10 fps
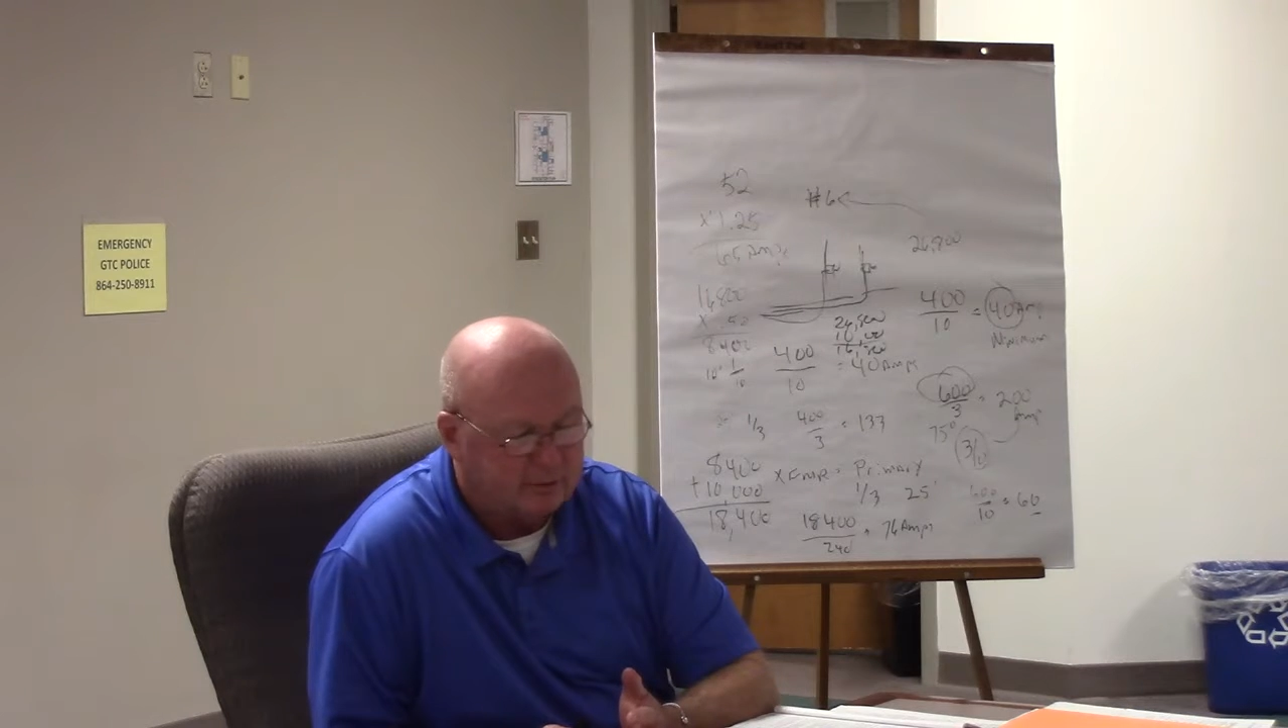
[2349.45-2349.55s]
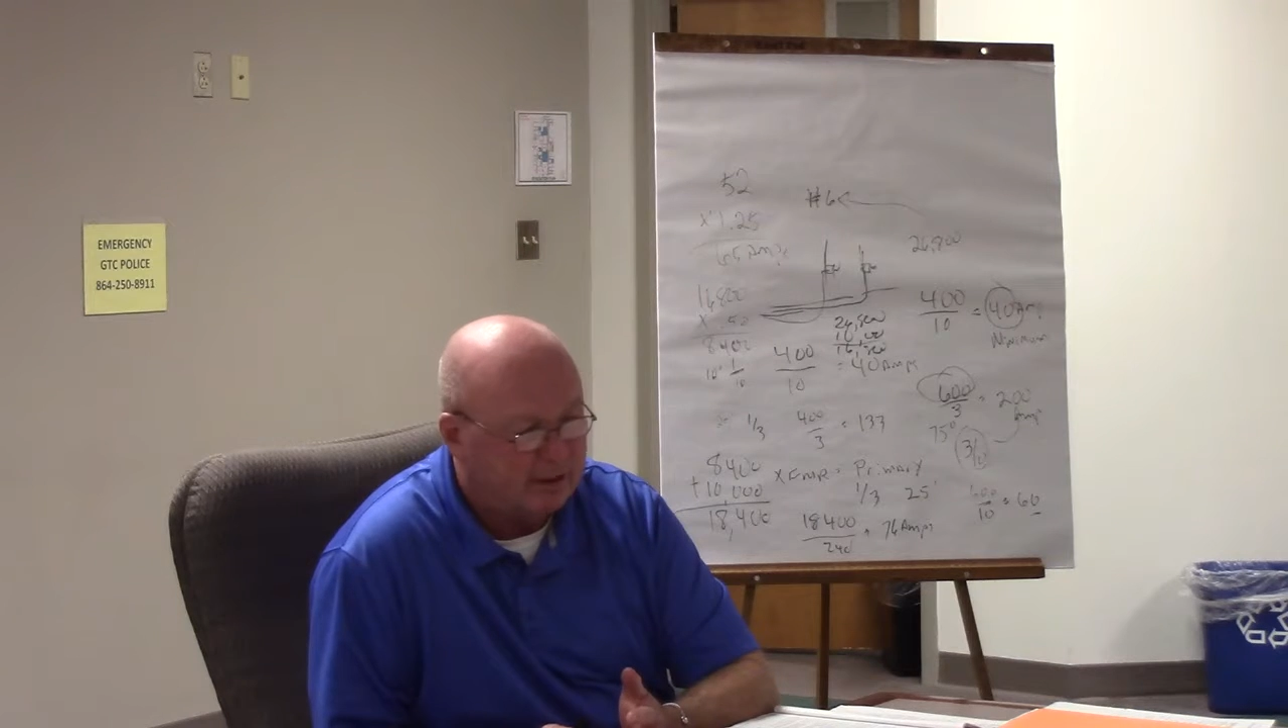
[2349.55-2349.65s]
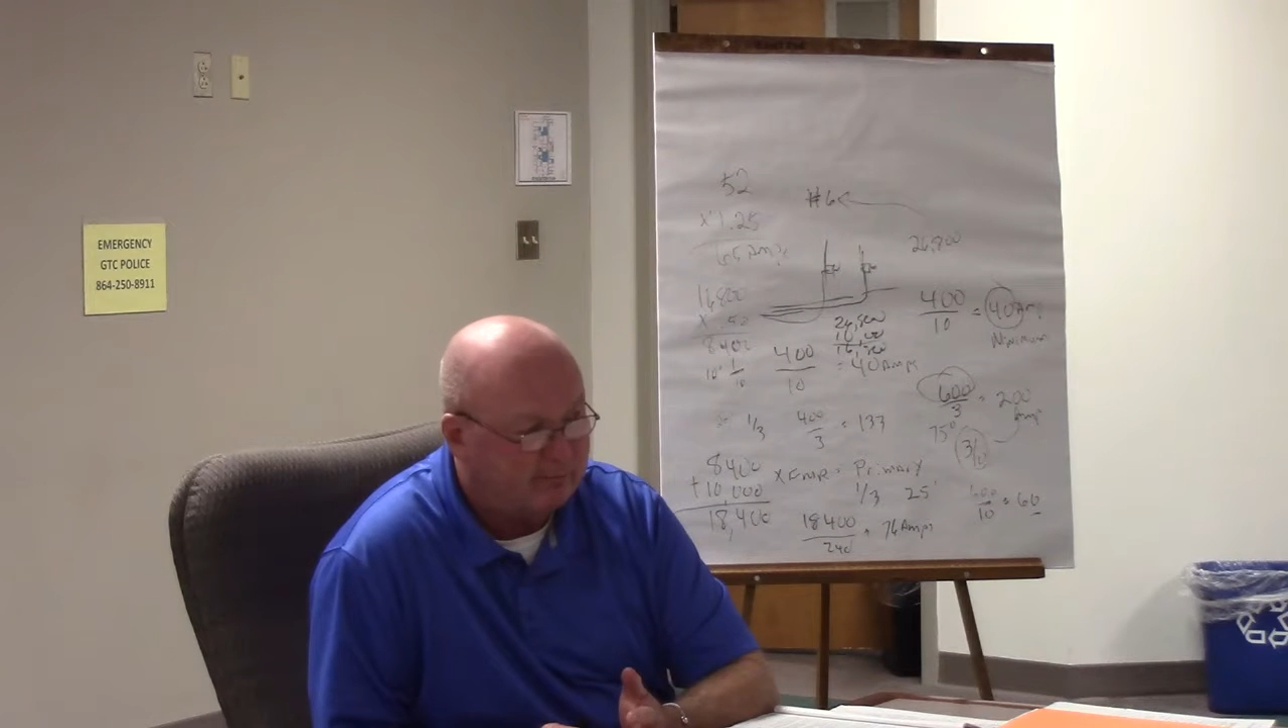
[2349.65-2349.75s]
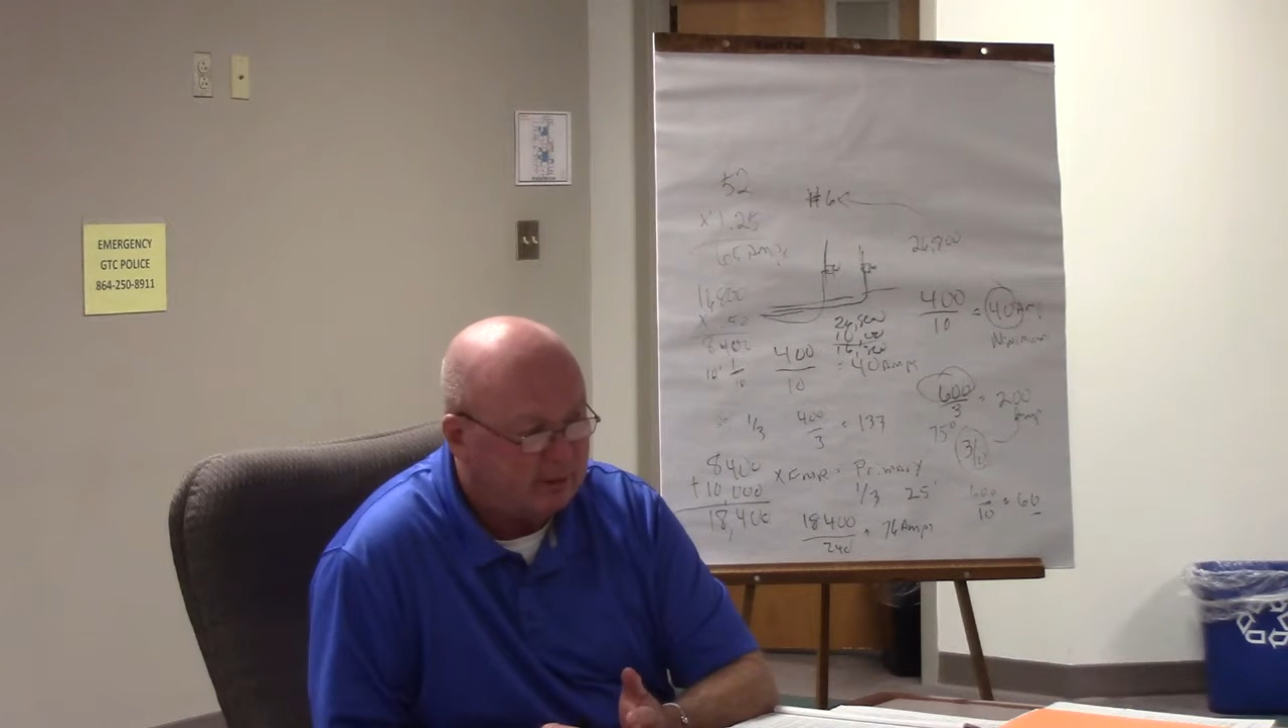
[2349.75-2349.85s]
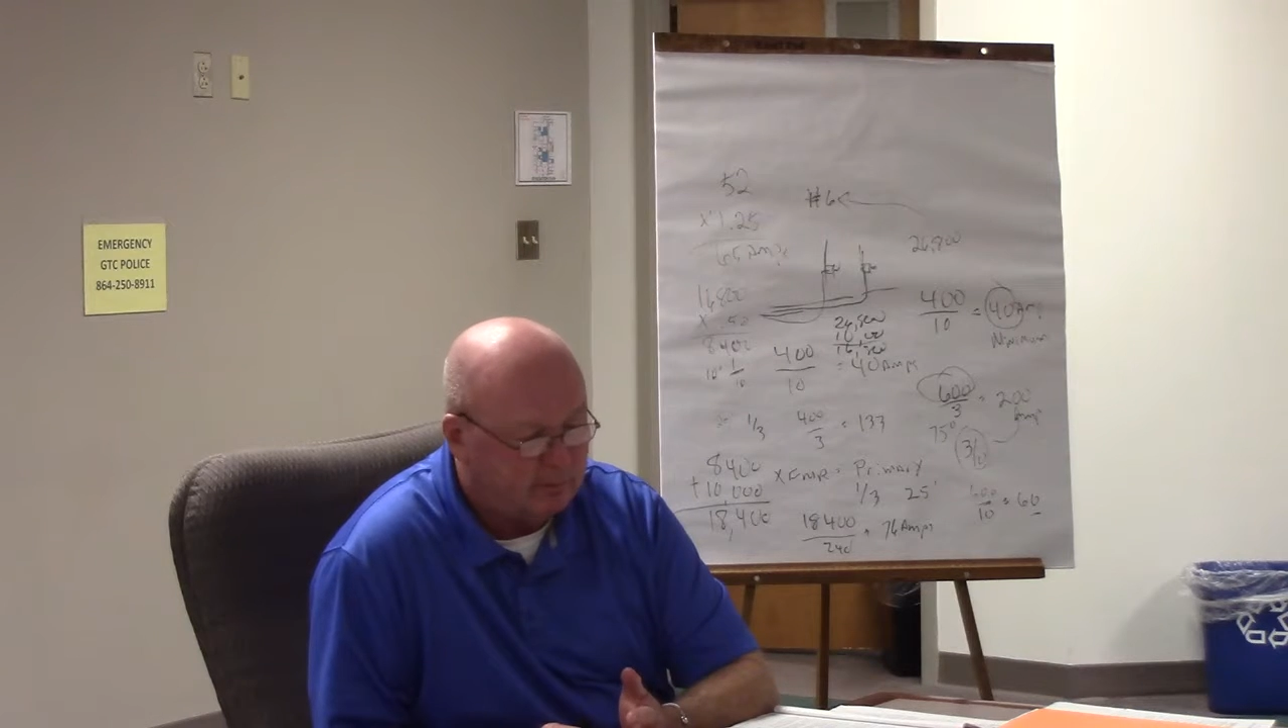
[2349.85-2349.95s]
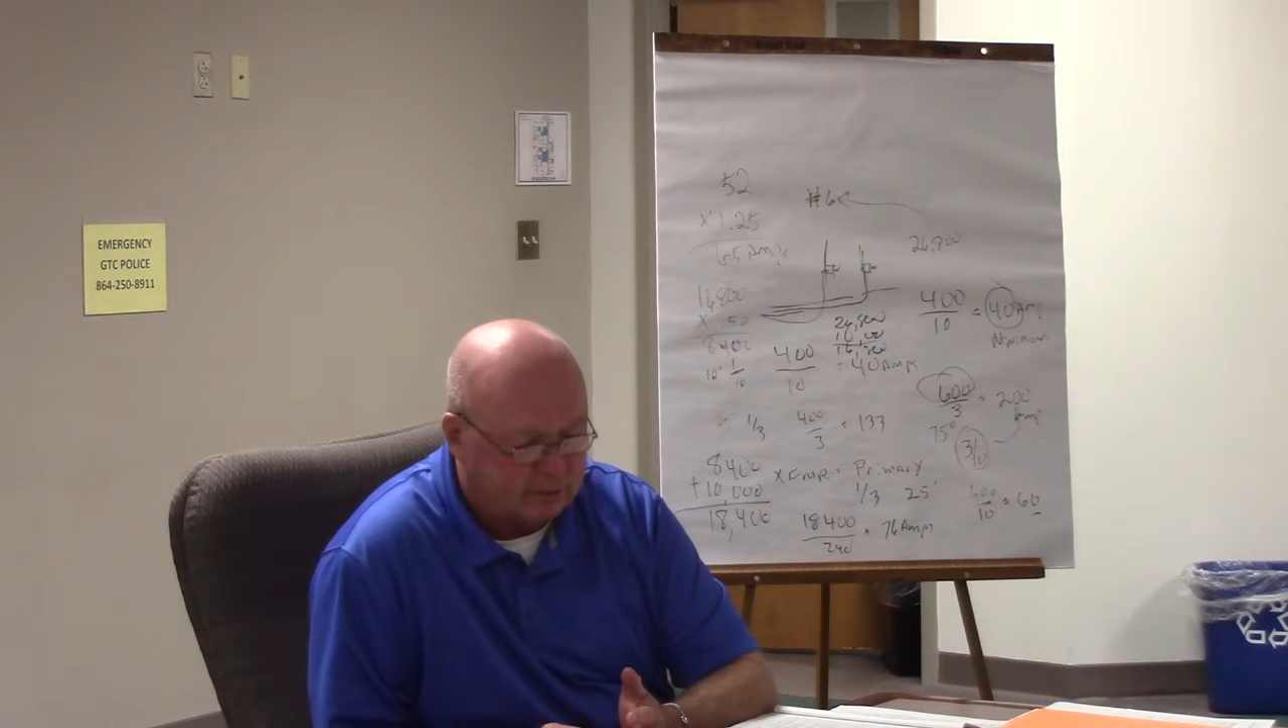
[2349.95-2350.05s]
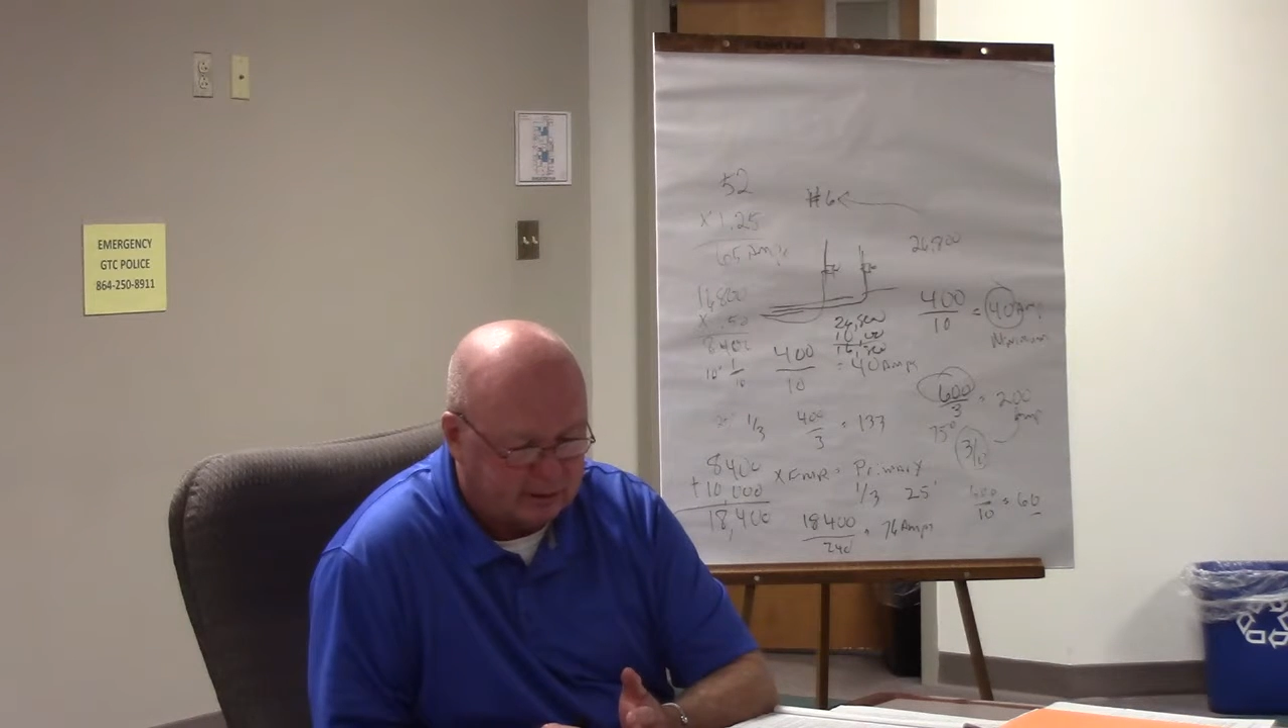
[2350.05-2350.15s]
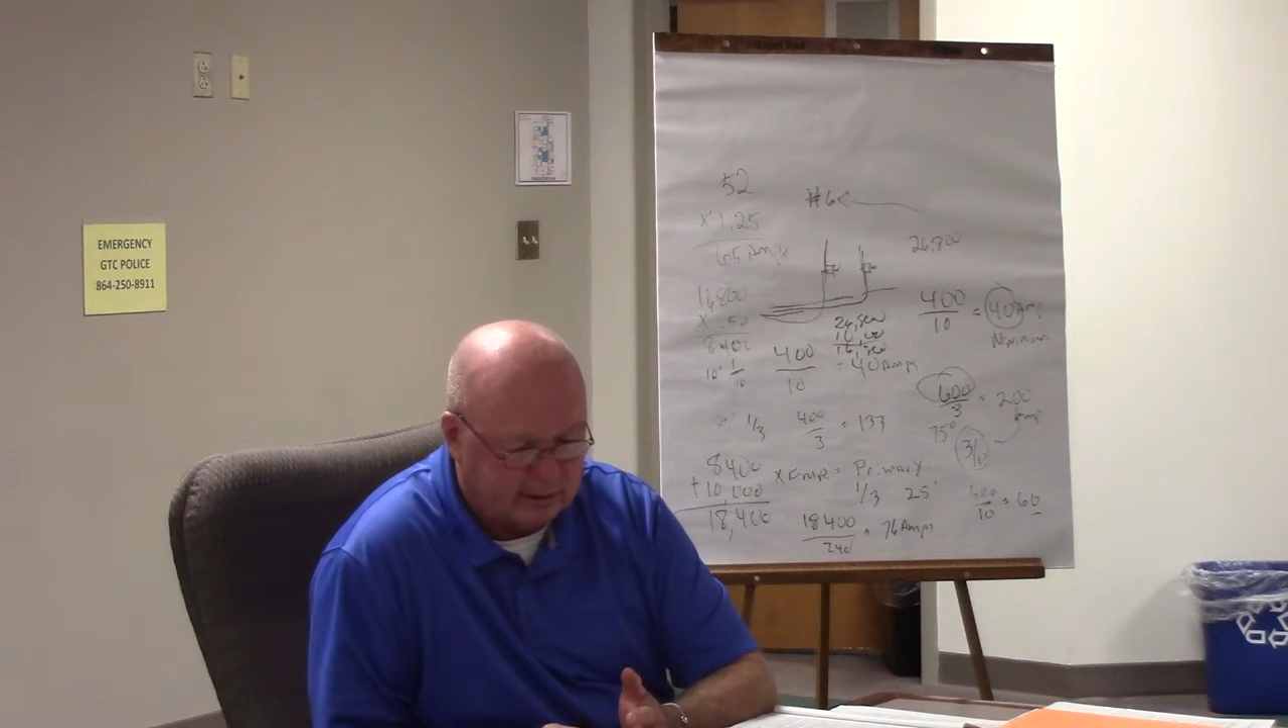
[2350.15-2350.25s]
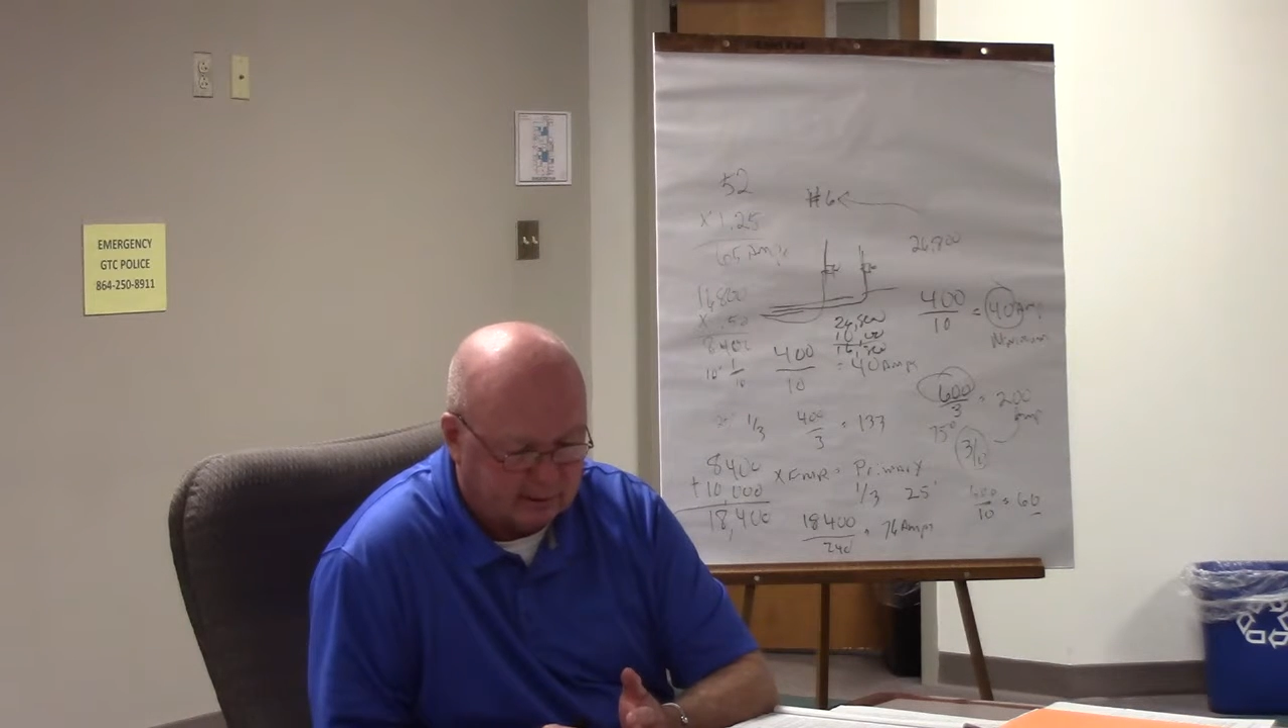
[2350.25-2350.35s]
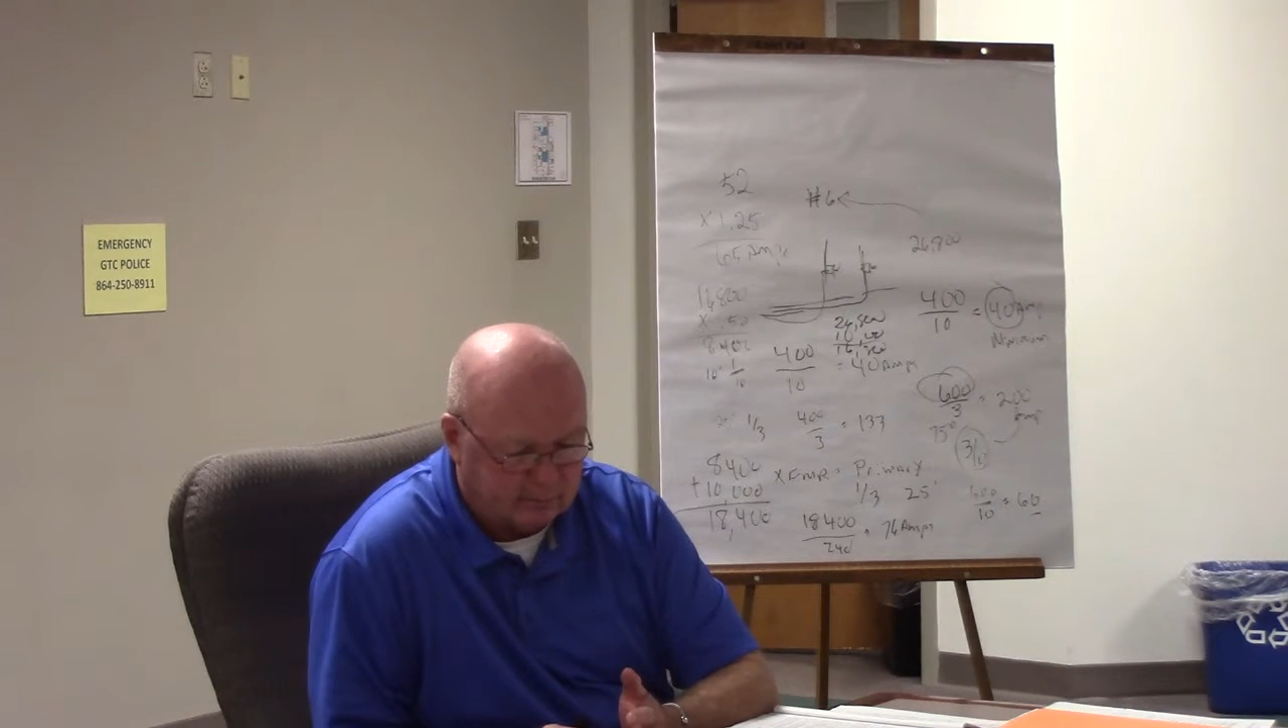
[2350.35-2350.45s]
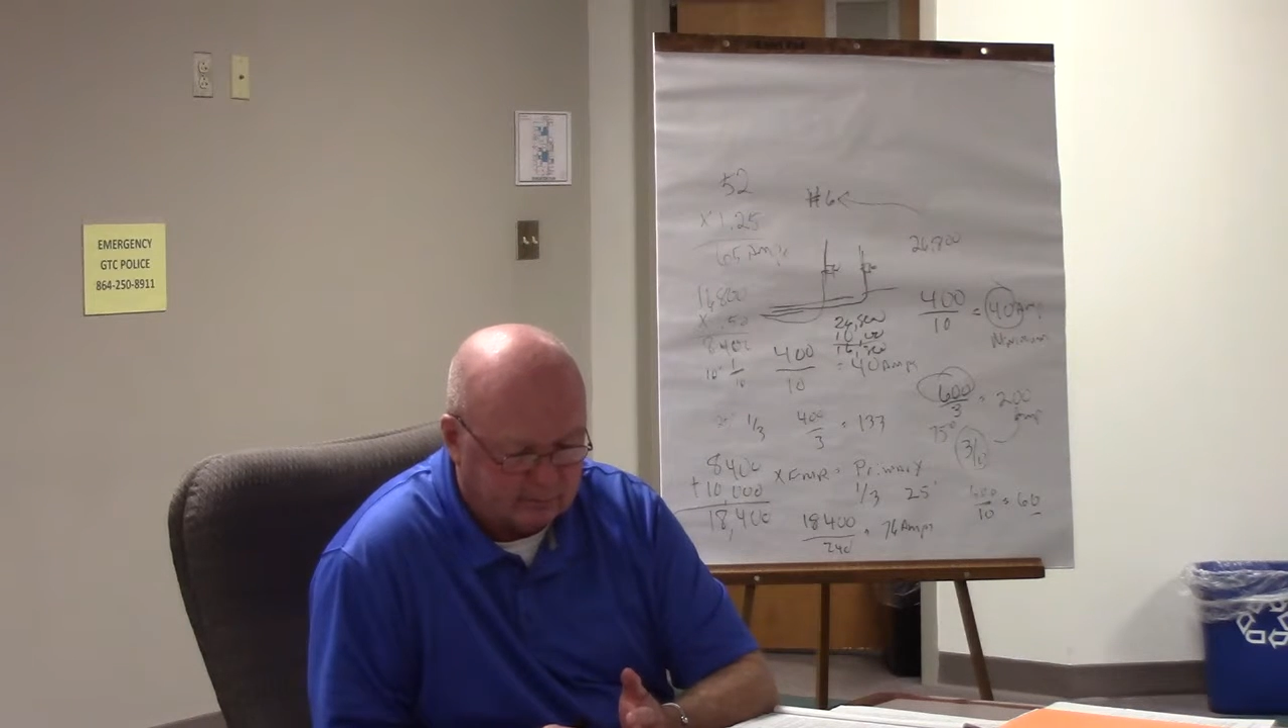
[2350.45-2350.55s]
70%.